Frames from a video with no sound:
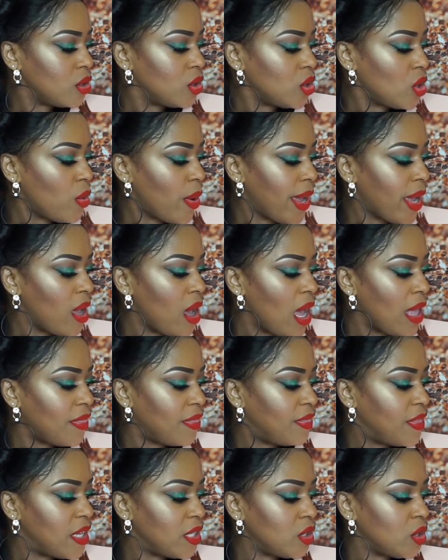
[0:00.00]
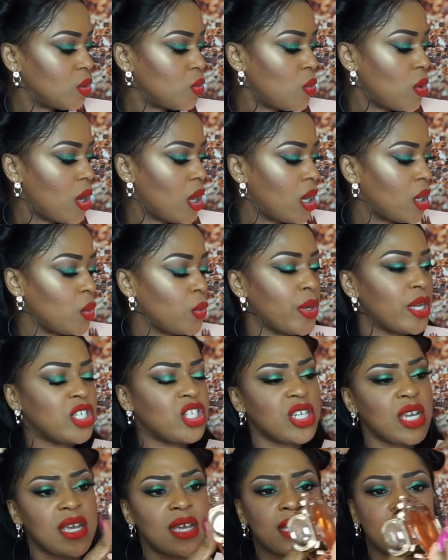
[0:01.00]
So I got this one,
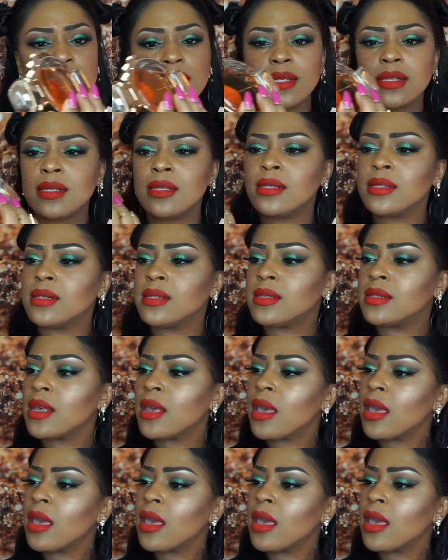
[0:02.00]
which is